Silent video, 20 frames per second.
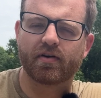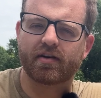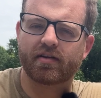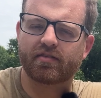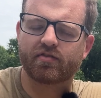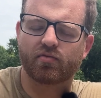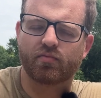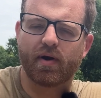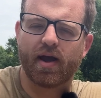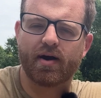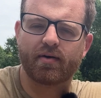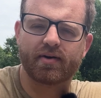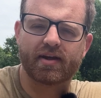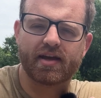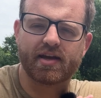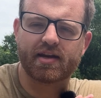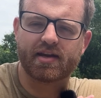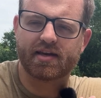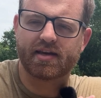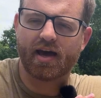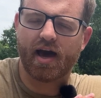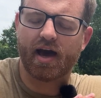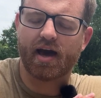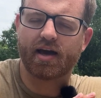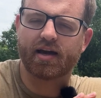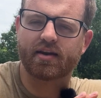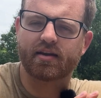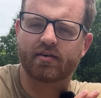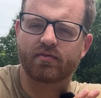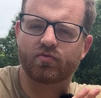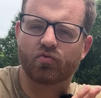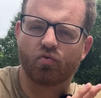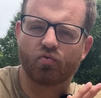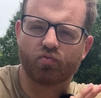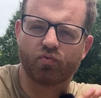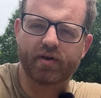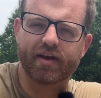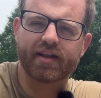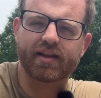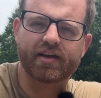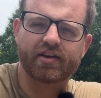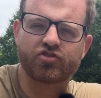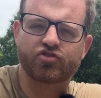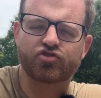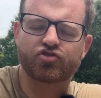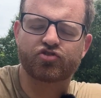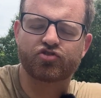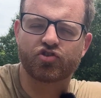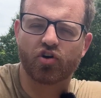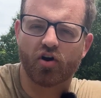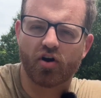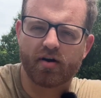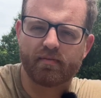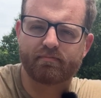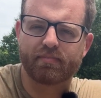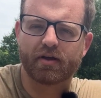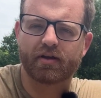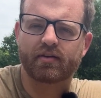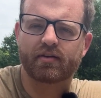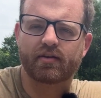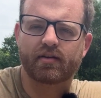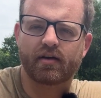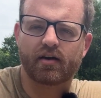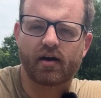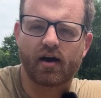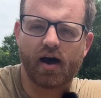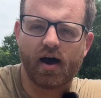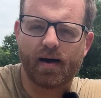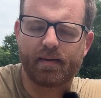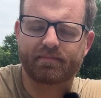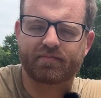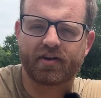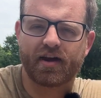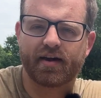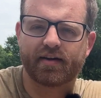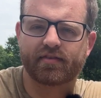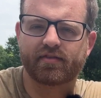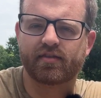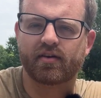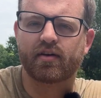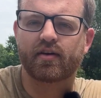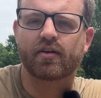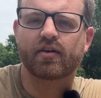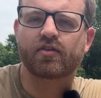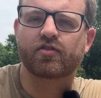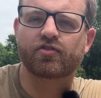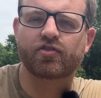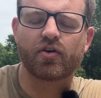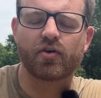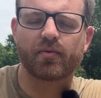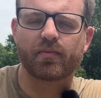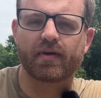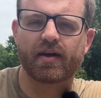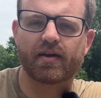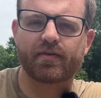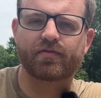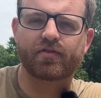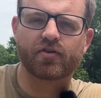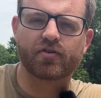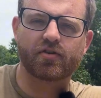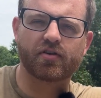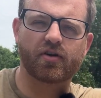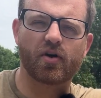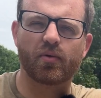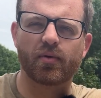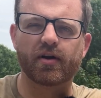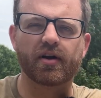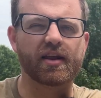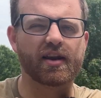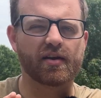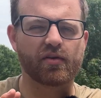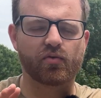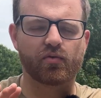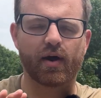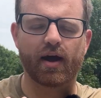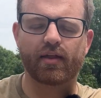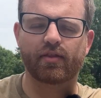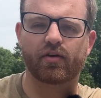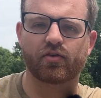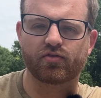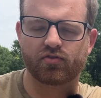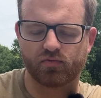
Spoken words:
is around any kind of really sharp objects. So if you're going in and around those